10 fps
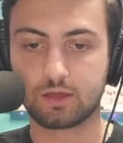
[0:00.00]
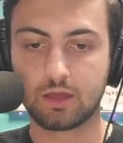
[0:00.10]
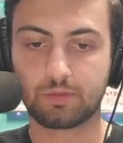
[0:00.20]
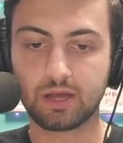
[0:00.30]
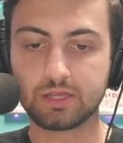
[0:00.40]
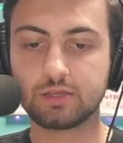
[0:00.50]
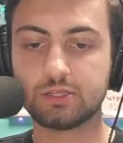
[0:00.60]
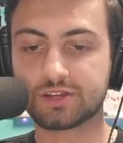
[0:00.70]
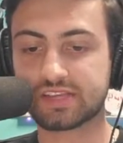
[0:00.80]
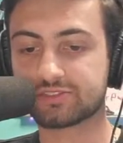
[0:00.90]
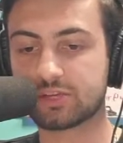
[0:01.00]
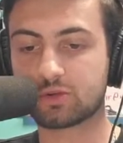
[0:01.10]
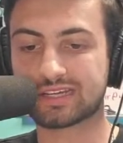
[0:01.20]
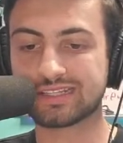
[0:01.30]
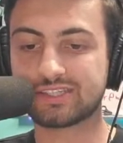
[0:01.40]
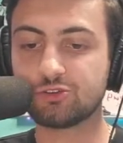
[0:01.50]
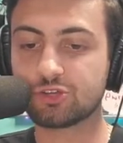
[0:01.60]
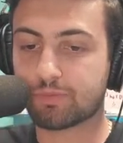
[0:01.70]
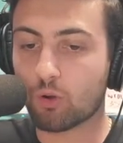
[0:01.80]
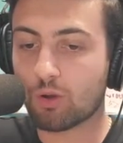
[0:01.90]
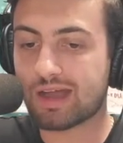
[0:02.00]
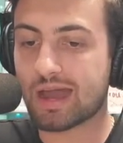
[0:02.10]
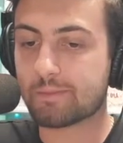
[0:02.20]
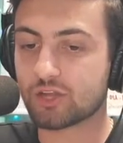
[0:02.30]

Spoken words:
But Youngstown State would continue to pour it on